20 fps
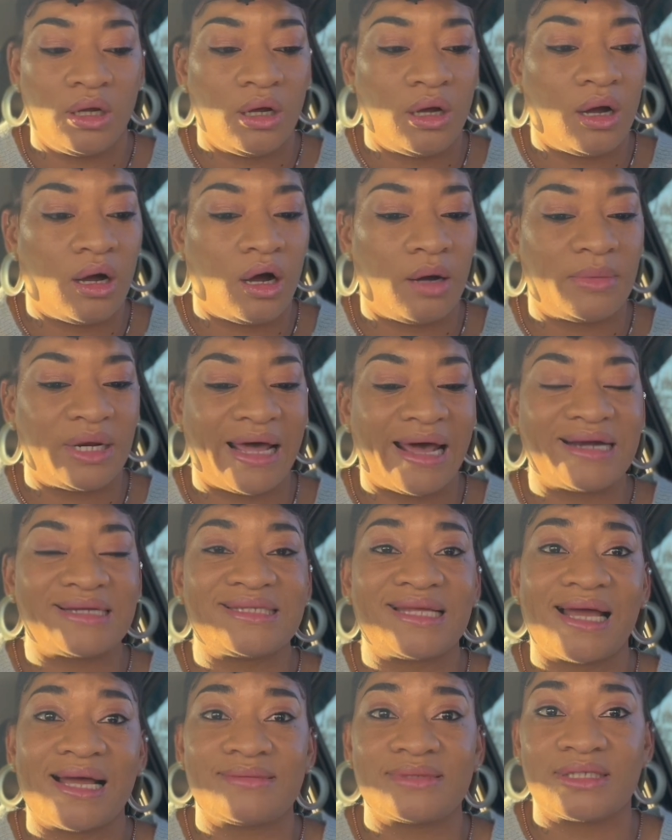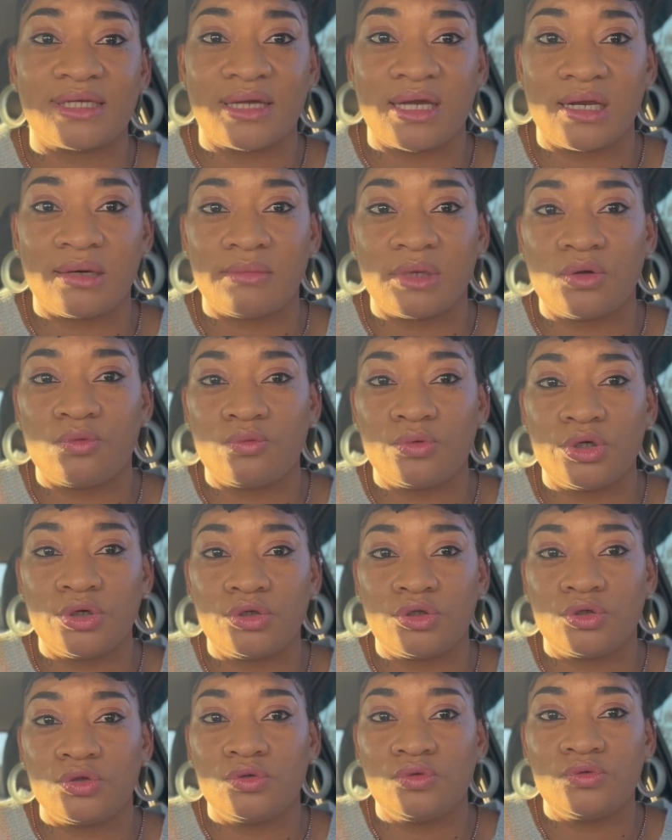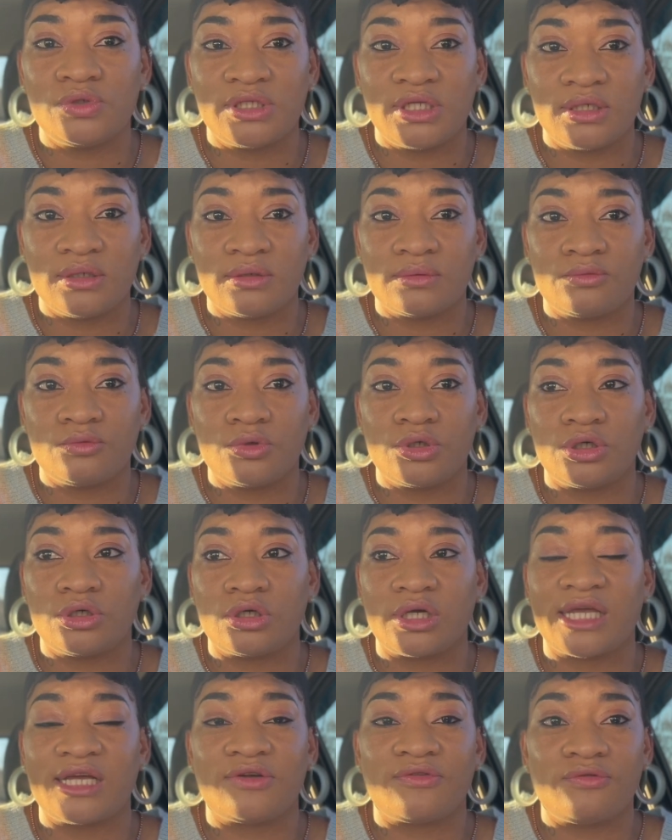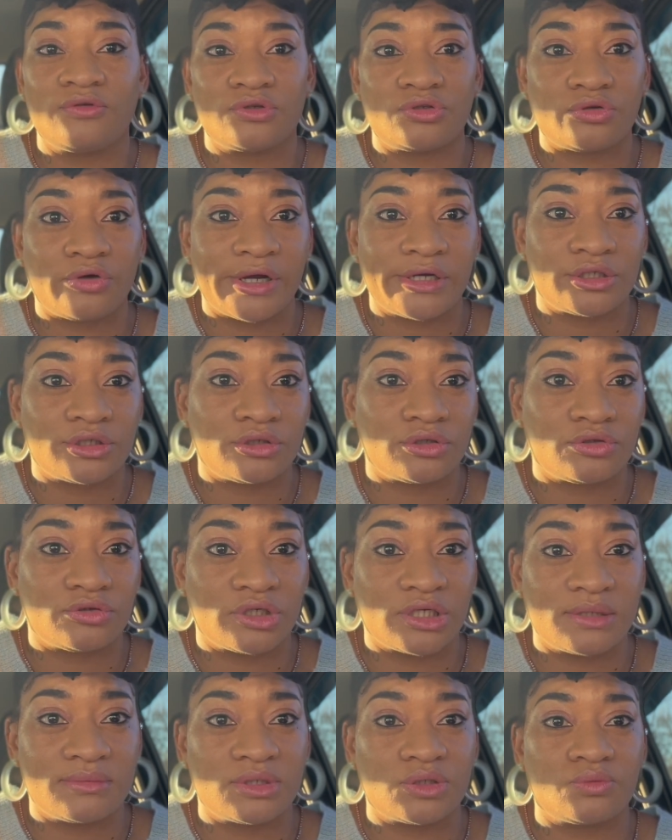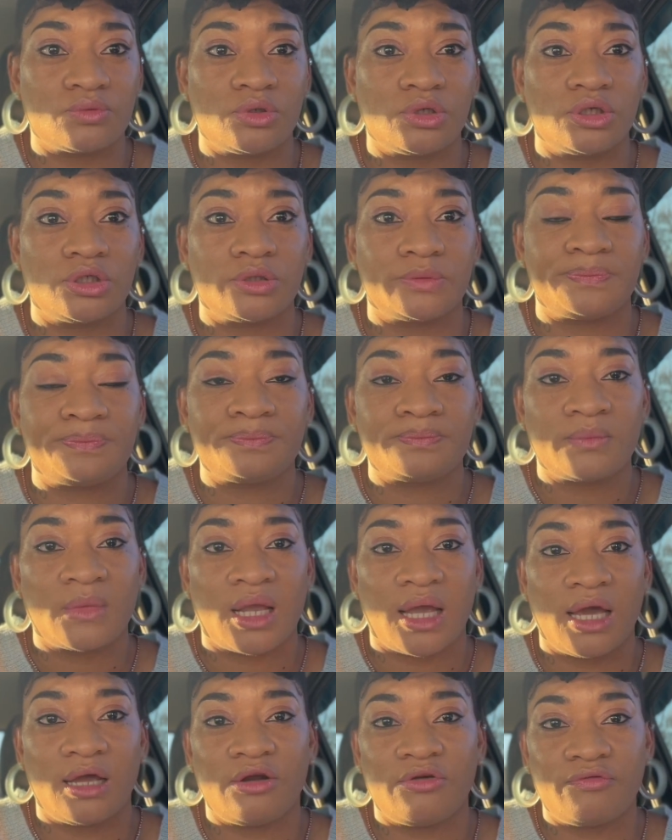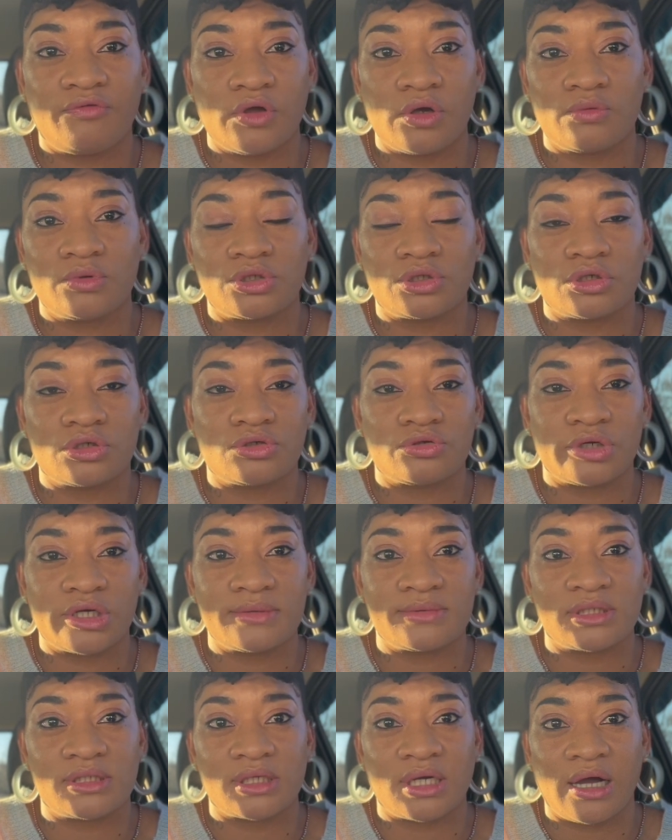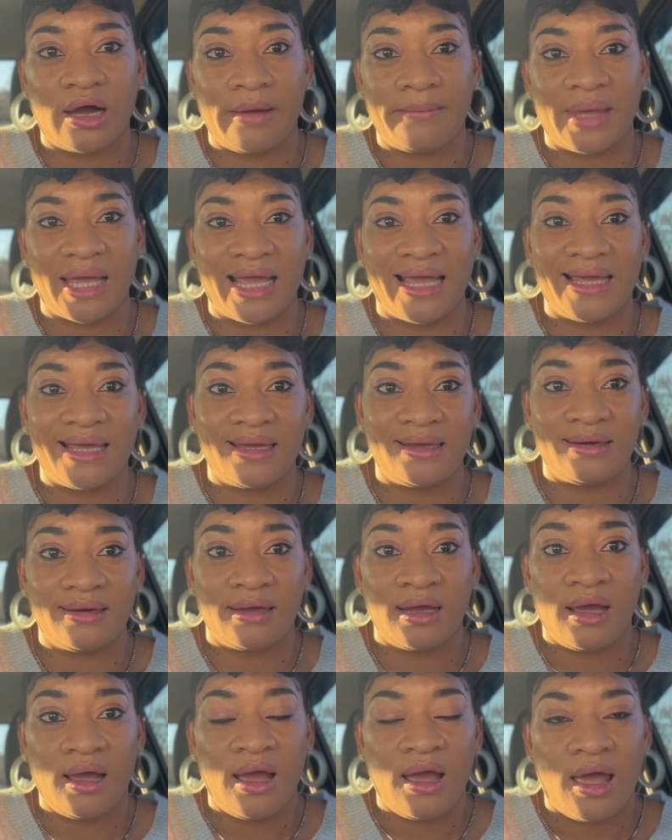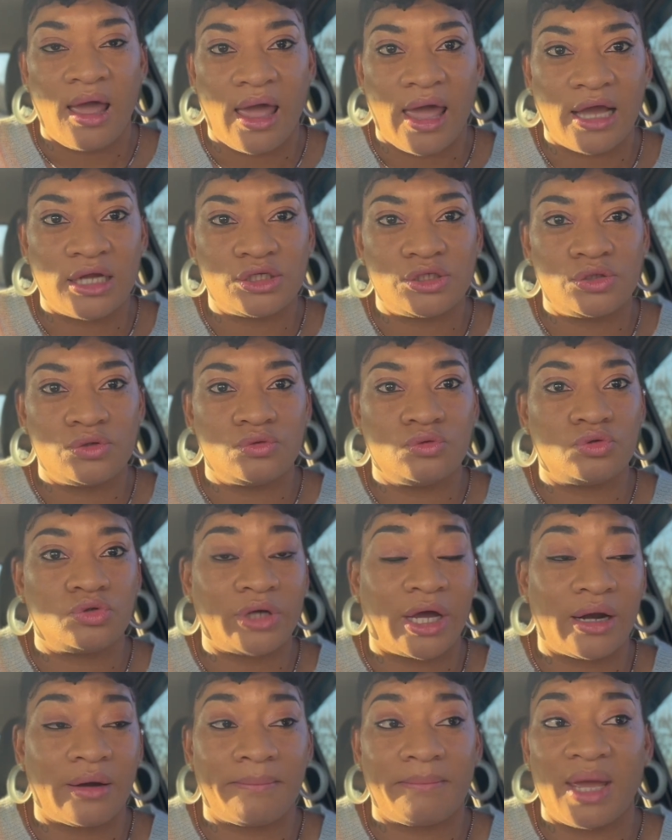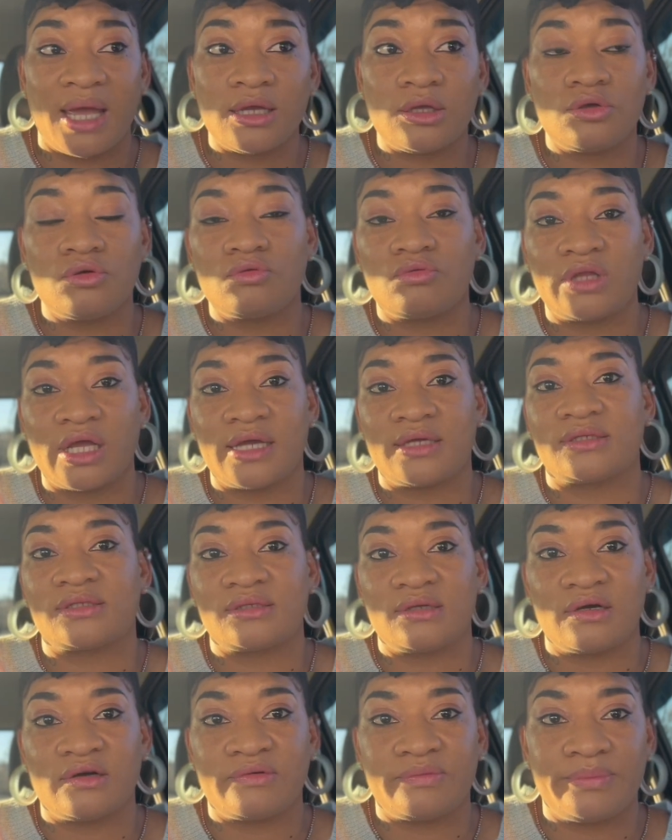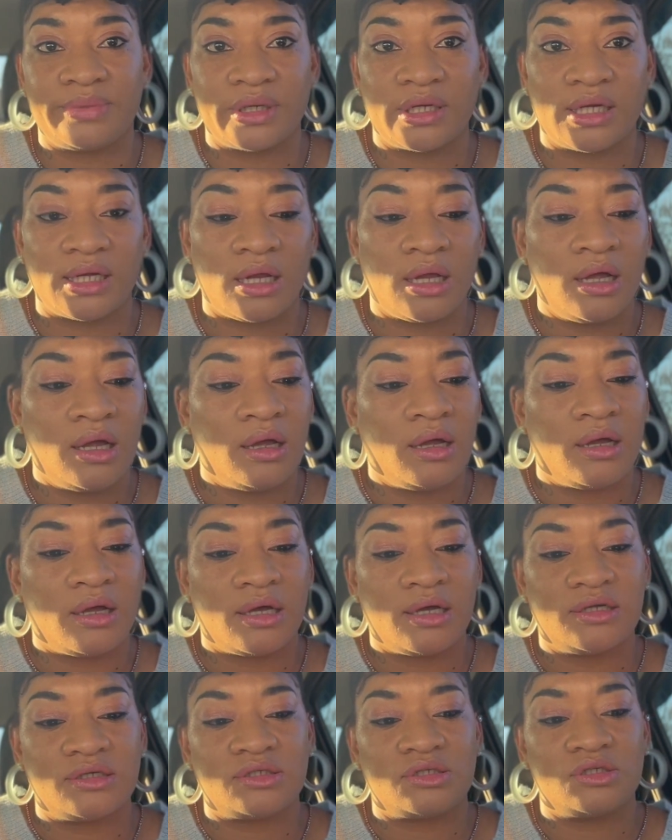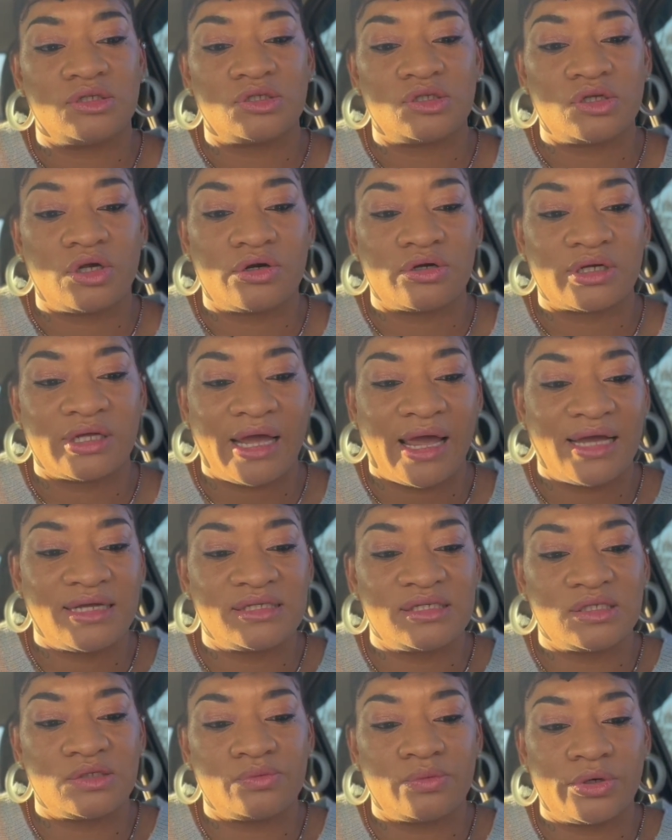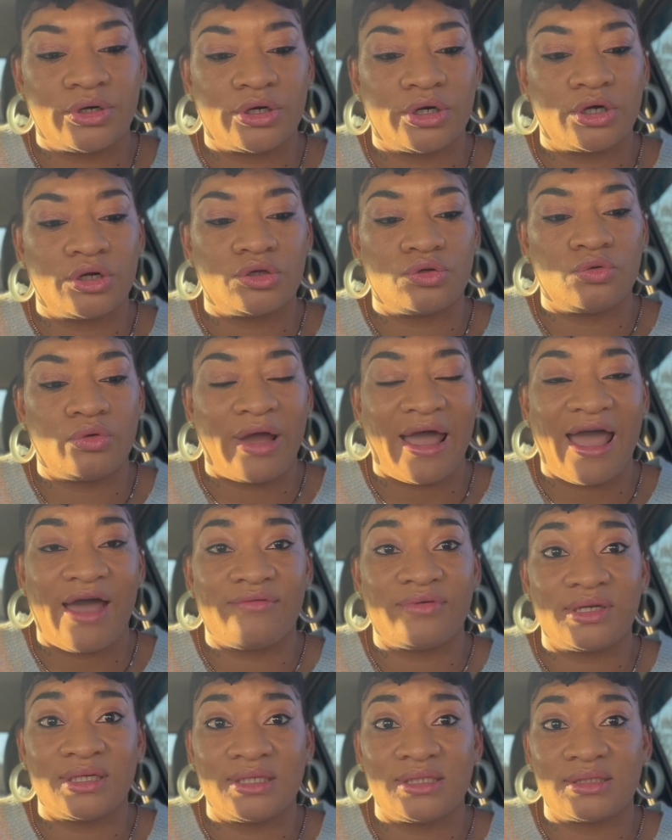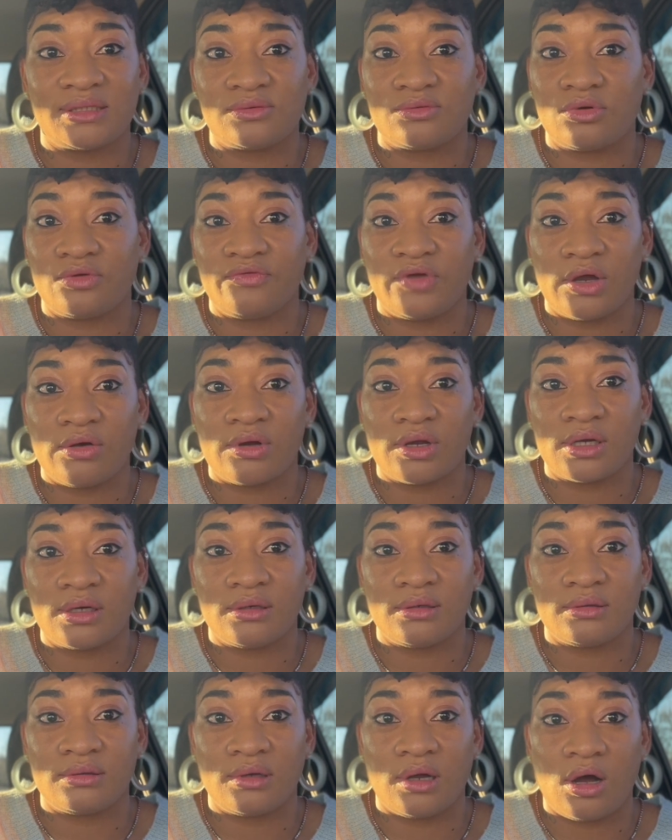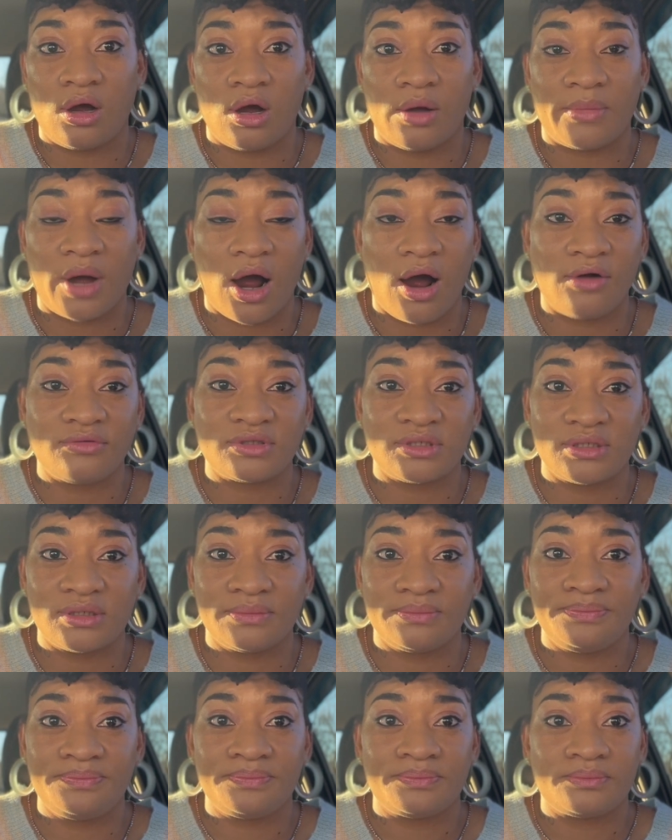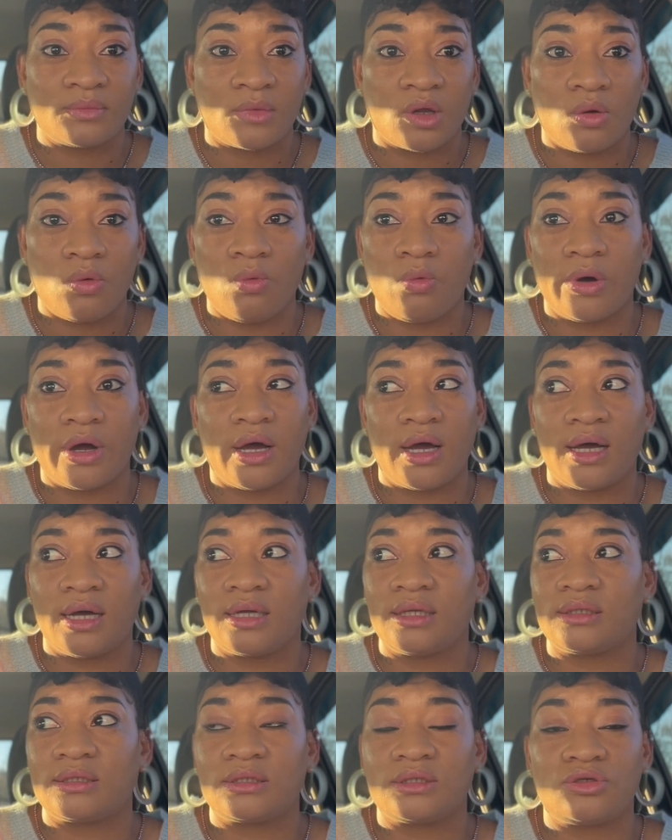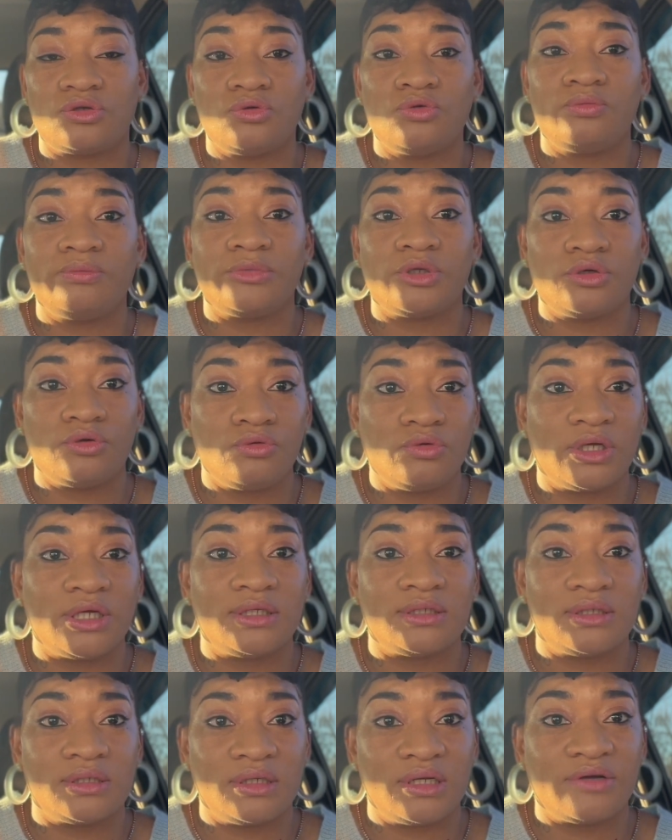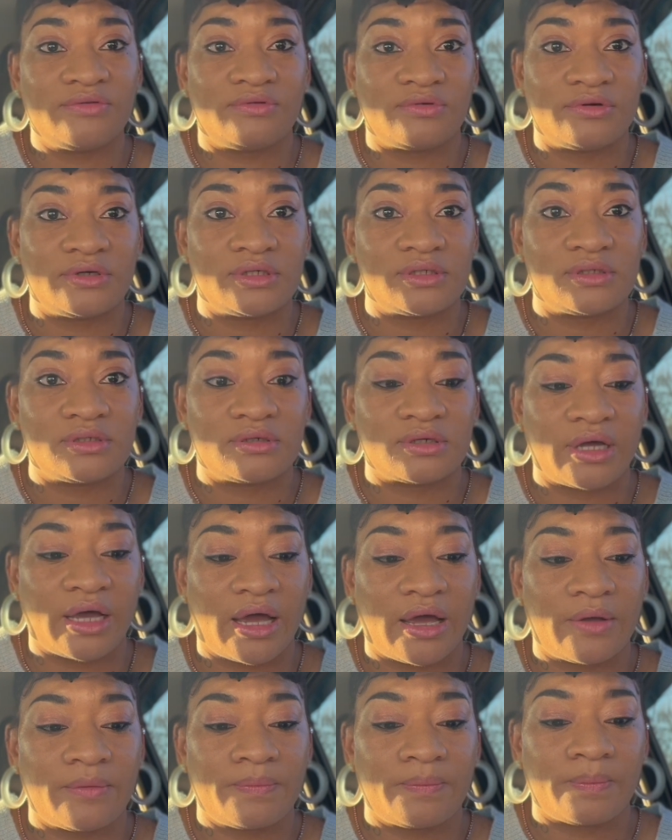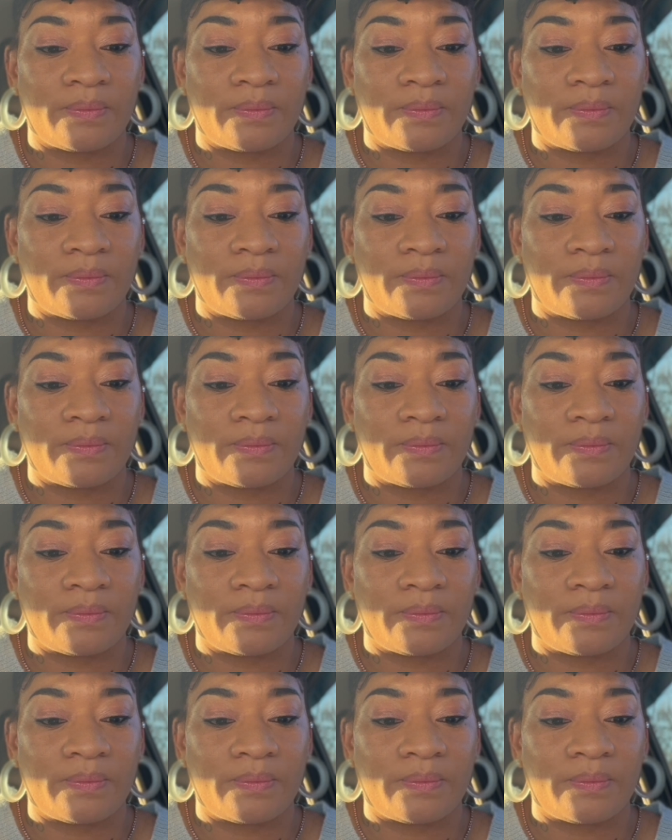Um, a lot of times the enemy will use them, will infiltrate your dreams, will interfere with your dreams to come in and to try to make you think stuff. But it's in certain cases where you having these very um, often where you, you need deliverance, okay?